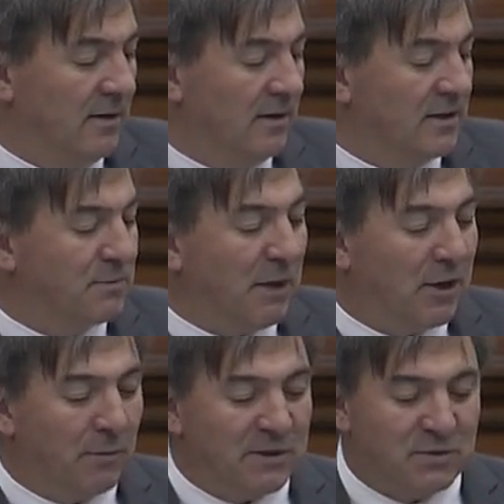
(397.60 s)

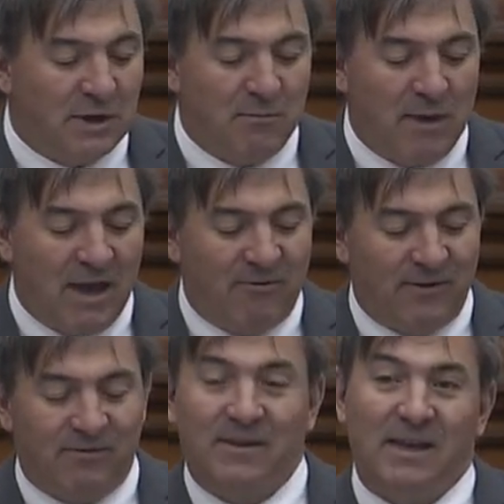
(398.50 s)
Speaker, between May
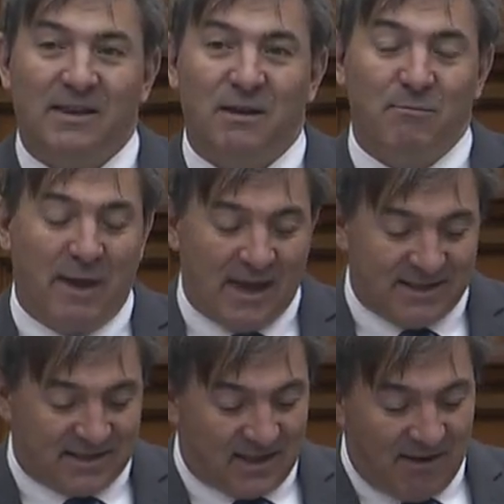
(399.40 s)
15th and May
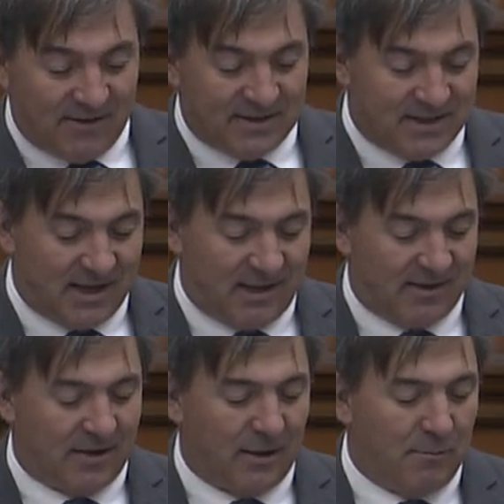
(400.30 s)
17th,
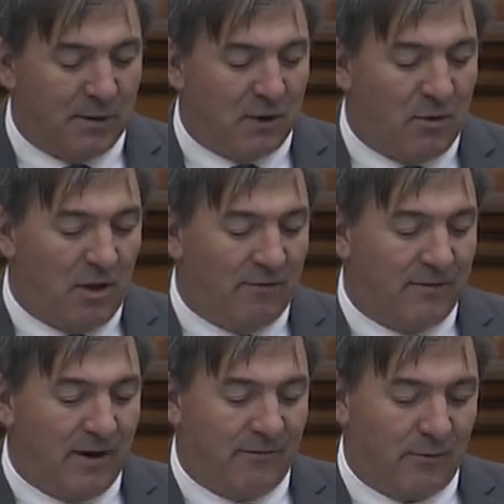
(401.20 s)
an Olympic
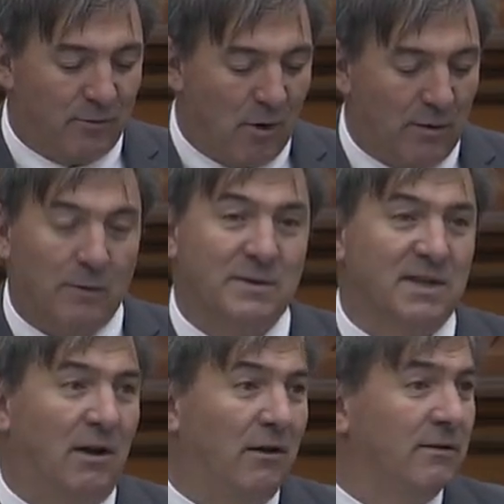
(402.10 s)
qualifier for rowing was
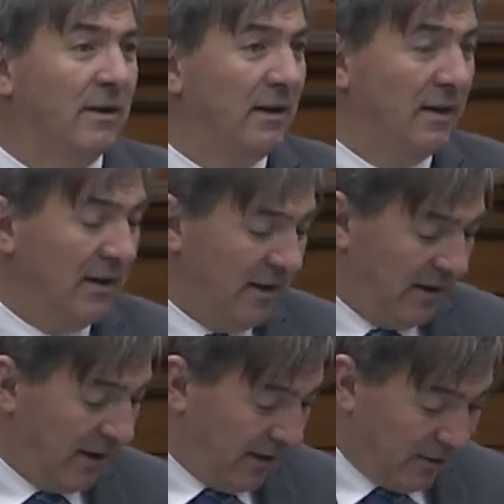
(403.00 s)
held
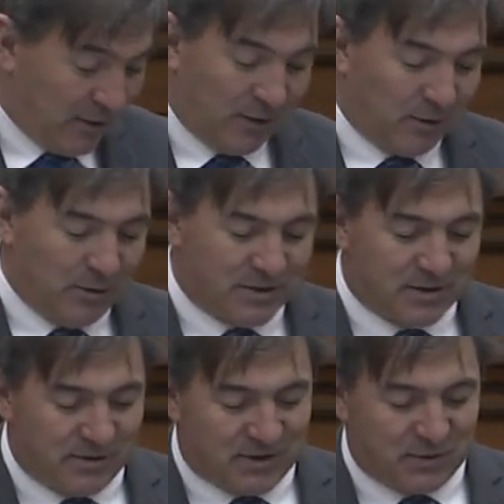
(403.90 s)
in
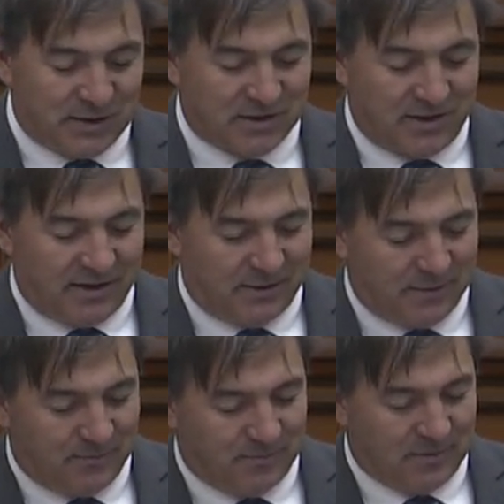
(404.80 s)
Lucerne, Switzerland.
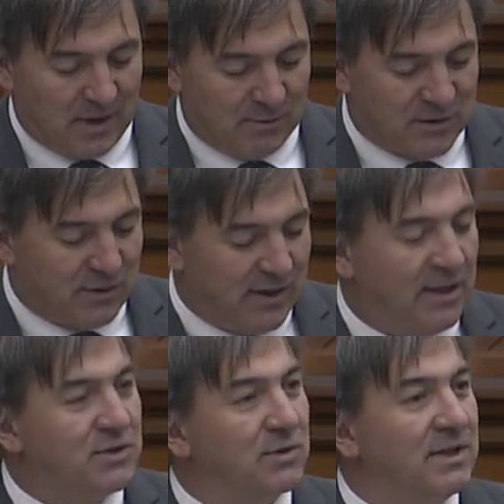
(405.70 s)
Between
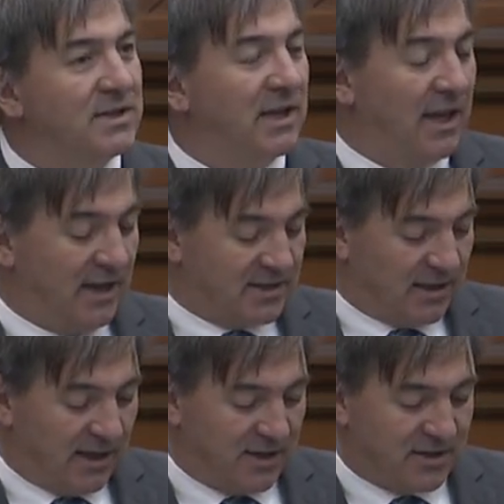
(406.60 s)
injuries and
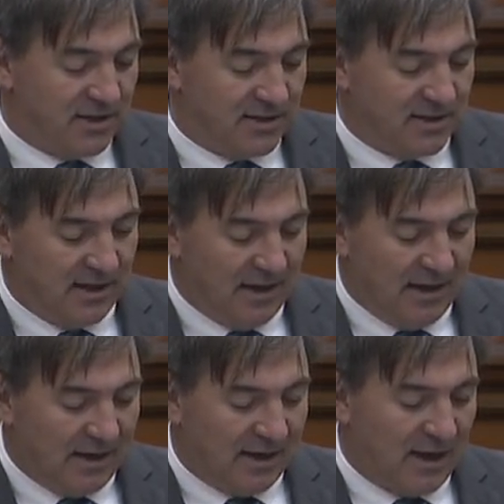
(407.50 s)
cancellations,
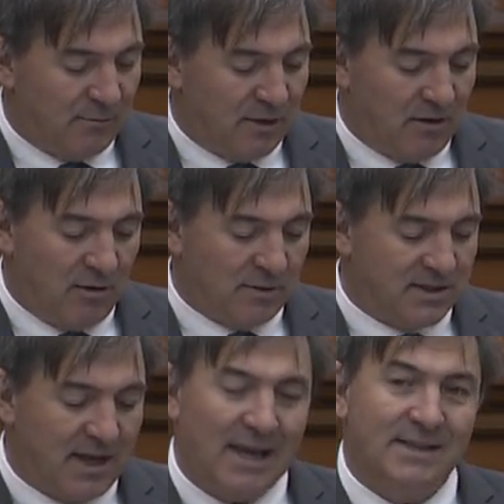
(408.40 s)
it had been almost
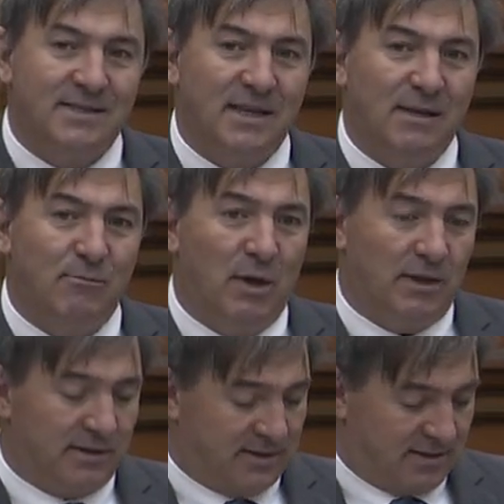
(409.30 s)
18
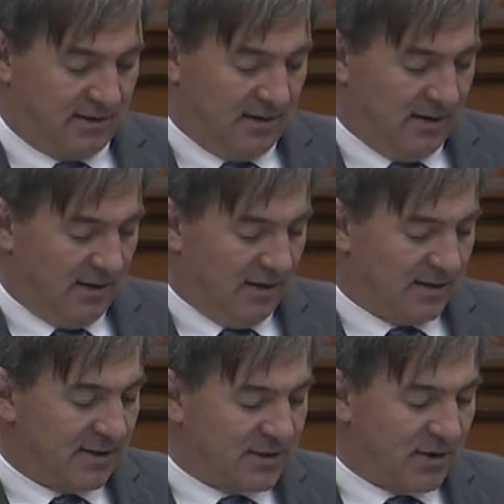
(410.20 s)
months
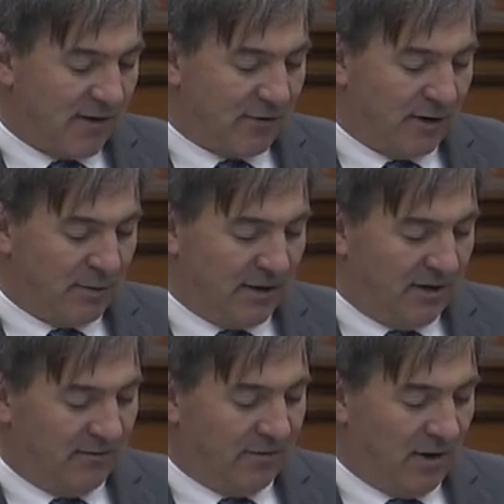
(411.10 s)
since Trevor had been
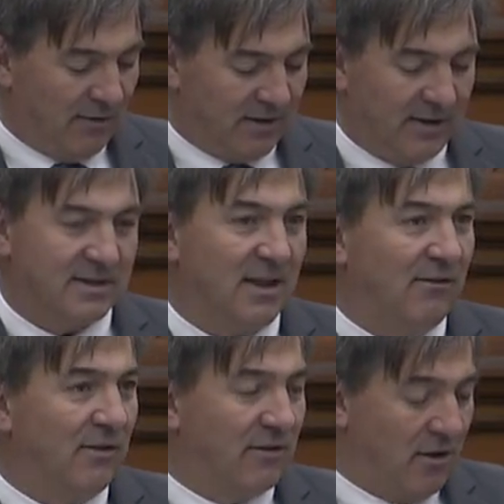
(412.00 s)
involved in this
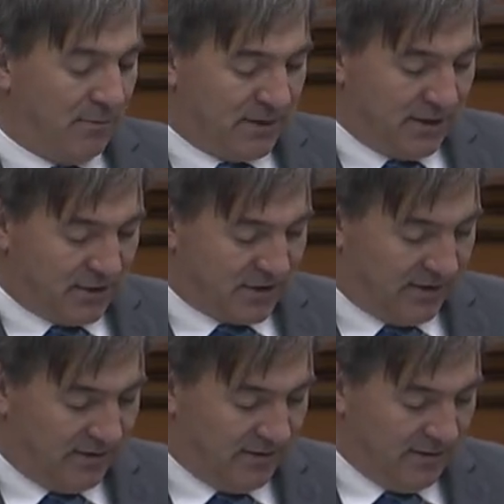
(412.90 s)
level of competition.
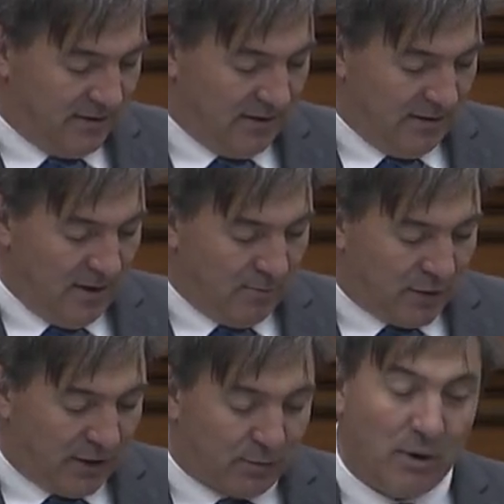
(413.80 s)

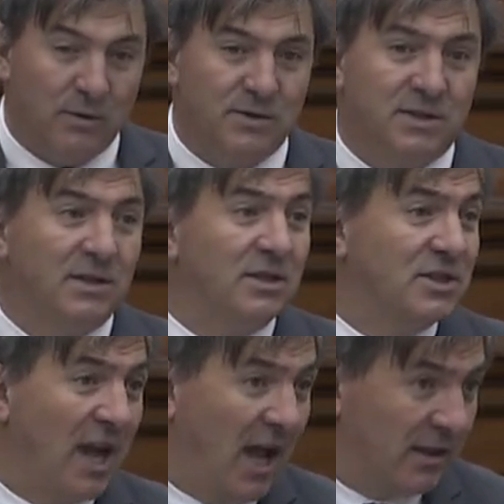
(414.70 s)
But he rose to the
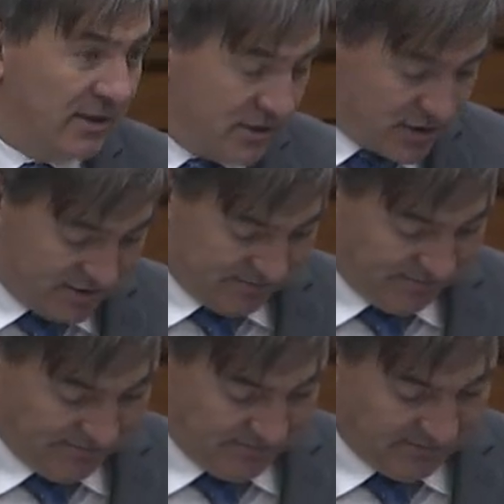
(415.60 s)
challenge
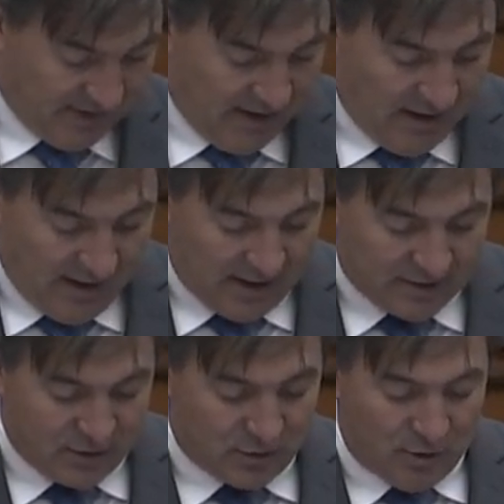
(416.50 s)
and
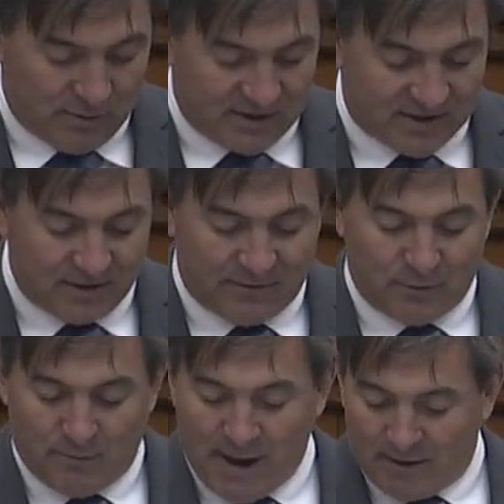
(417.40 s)
took home the
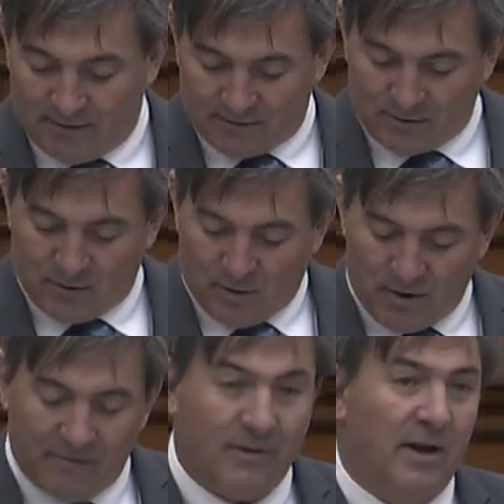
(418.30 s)
silver medal,
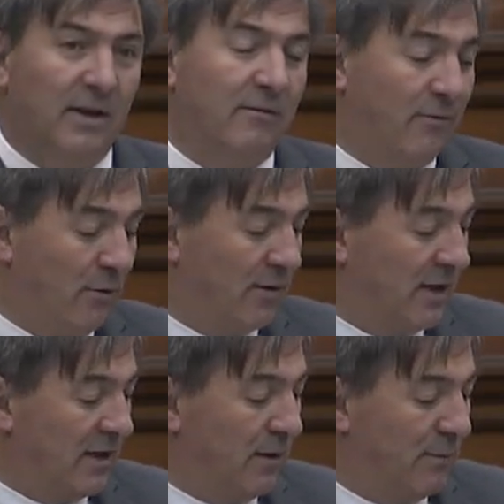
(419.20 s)
qualifying for
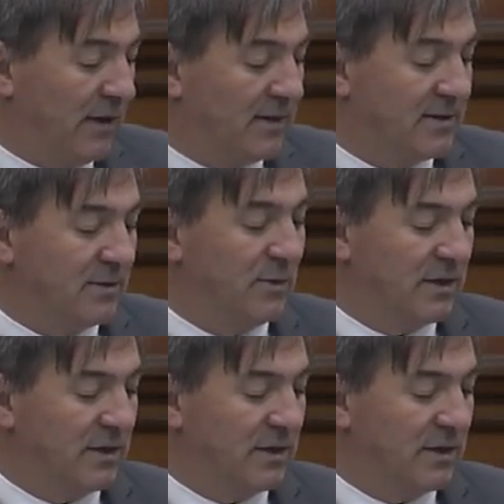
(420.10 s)
the Olympics with a